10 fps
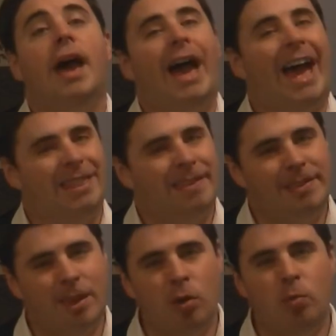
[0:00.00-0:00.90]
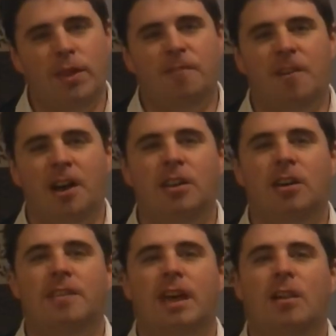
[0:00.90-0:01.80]
And so we find
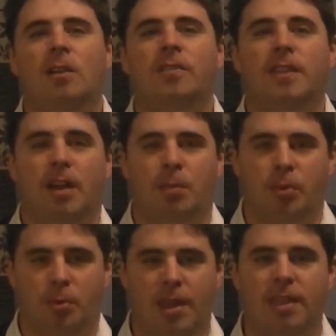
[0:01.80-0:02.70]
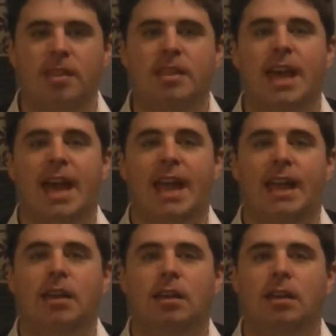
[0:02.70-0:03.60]
ourselves in the present day,